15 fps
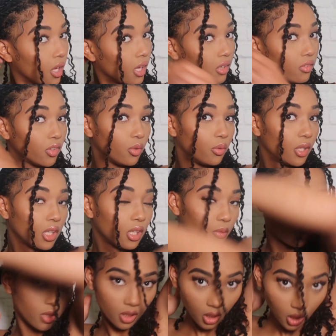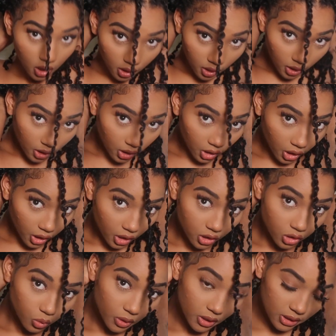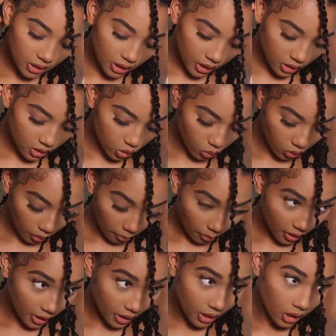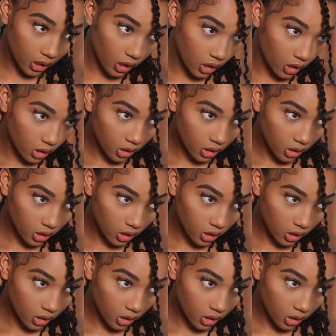If you really want, then you're gonna twist it into a bun.